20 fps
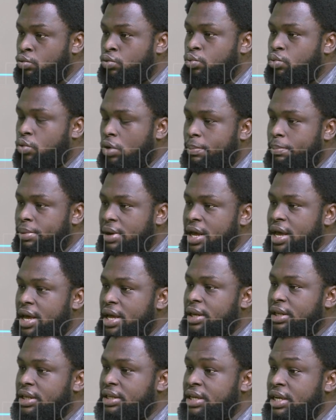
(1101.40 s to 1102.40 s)
what player
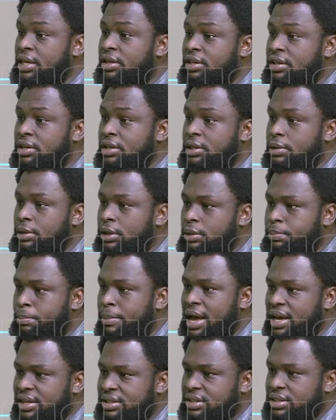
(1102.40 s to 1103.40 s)
did
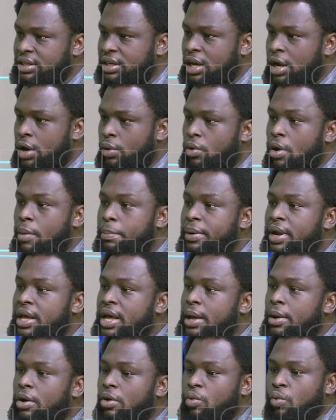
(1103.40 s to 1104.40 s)
best, what
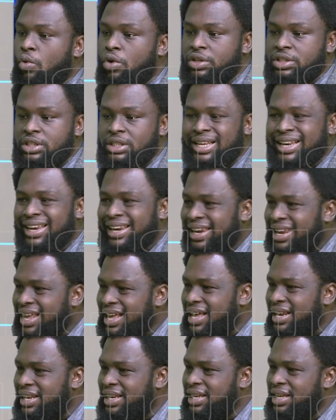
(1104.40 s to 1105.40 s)
player was
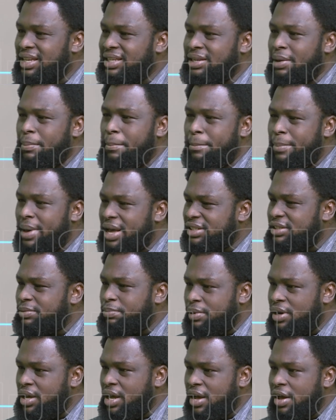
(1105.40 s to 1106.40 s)
clearly the best
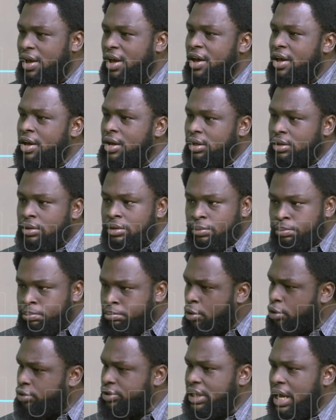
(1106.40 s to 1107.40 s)
player,
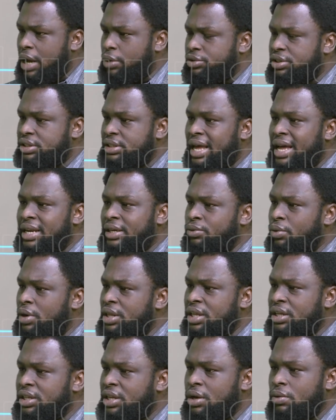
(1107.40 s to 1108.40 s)
most outstanding,
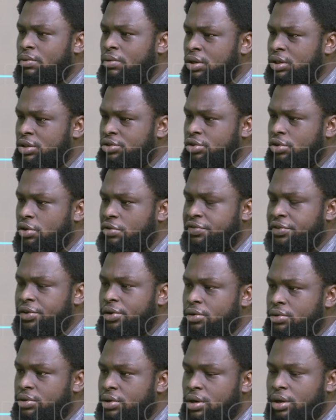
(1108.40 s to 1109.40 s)
whether they won a trophy
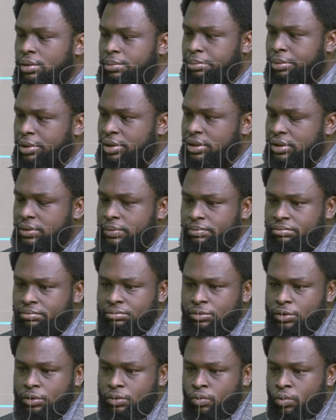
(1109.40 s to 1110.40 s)
or not. But
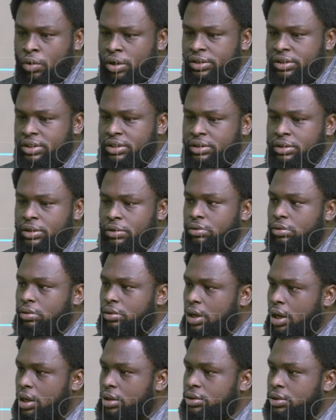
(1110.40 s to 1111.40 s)
once the
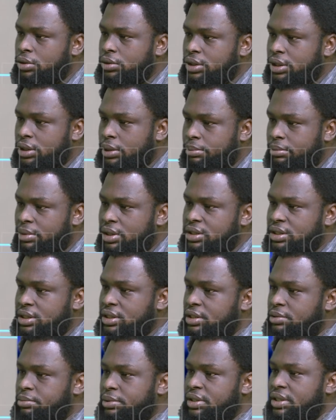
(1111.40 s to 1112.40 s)
Ronaldos and the
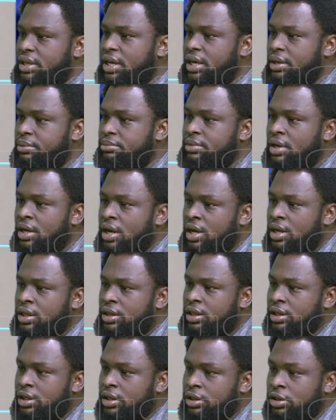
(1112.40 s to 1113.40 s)
Messis became
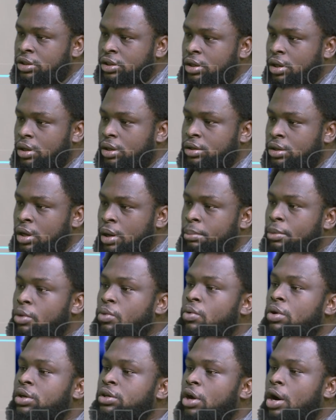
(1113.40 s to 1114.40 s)
the number
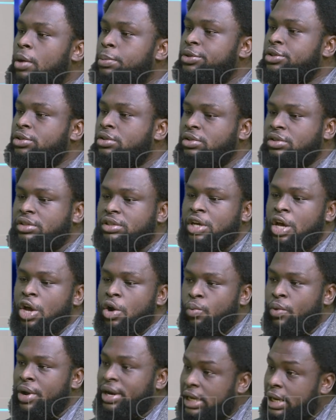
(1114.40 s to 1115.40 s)
1 options,
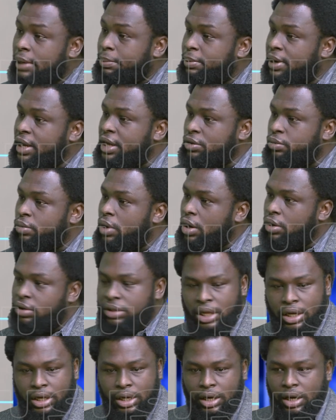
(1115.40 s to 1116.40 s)
when they played well,
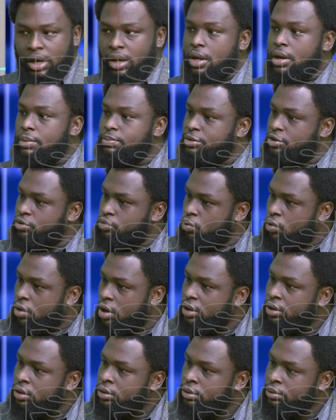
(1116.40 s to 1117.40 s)
their clubs
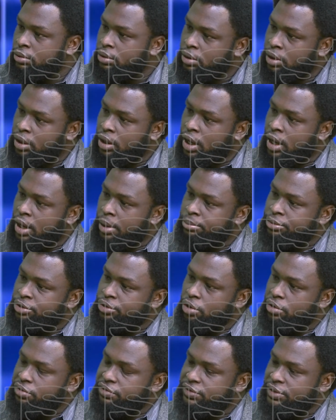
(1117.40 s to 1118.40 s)
won
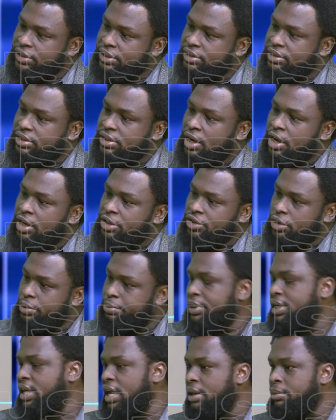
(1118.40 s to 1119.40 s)
trophies. So
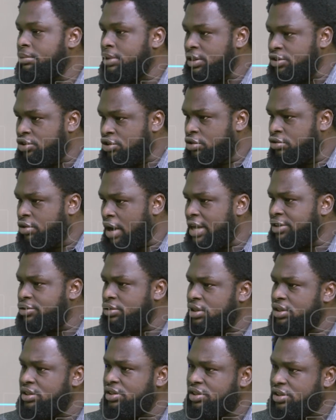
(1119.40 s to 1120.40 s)
it
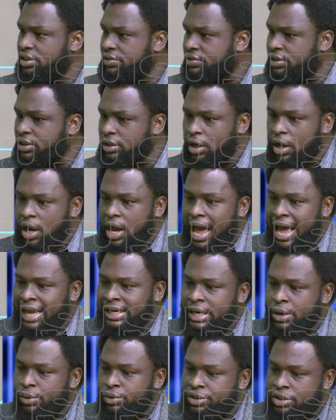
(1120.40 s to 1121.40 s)
gradually shifted, and
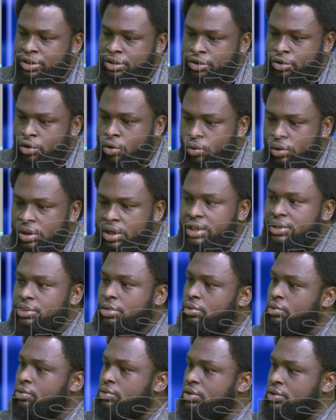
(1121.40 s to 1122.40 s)
there was so
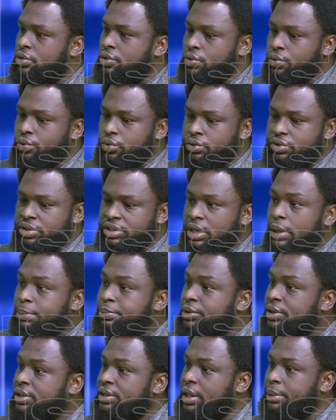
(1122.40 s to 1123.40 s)
little to
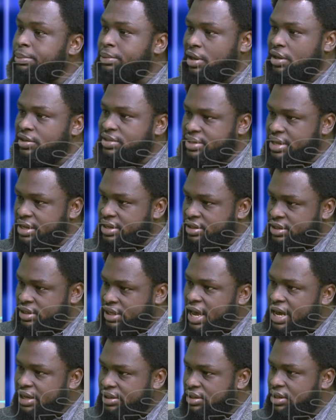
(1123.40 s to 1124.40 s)
separate them because their
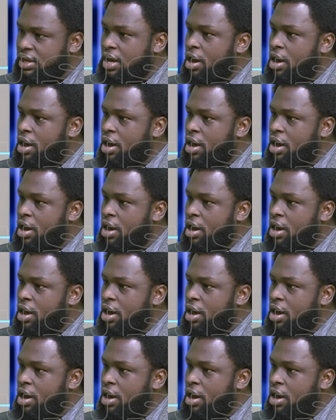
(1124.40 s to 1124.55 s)
stats